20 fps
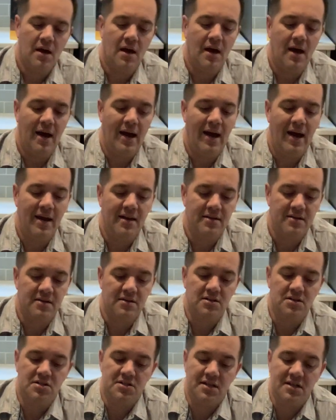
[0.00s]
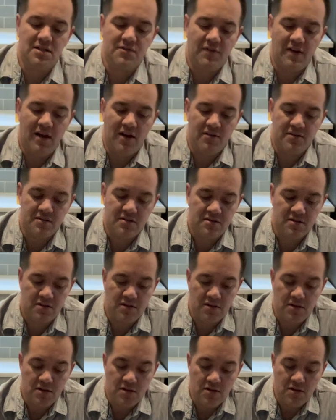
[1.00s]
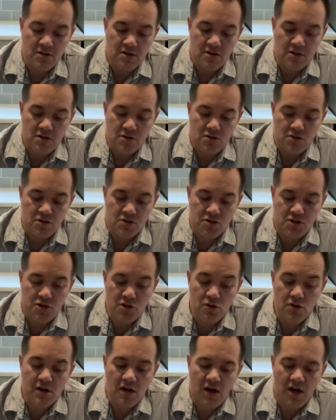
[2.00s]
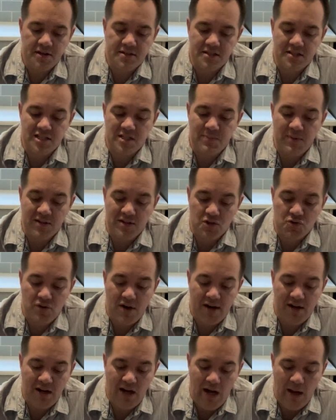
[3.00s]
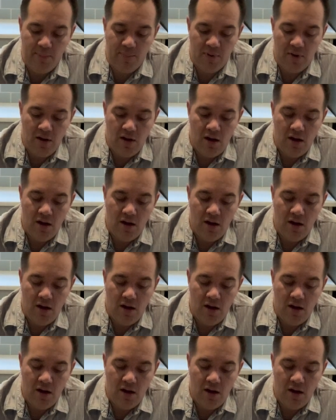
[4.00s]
and she's found 2 cards that speed the train up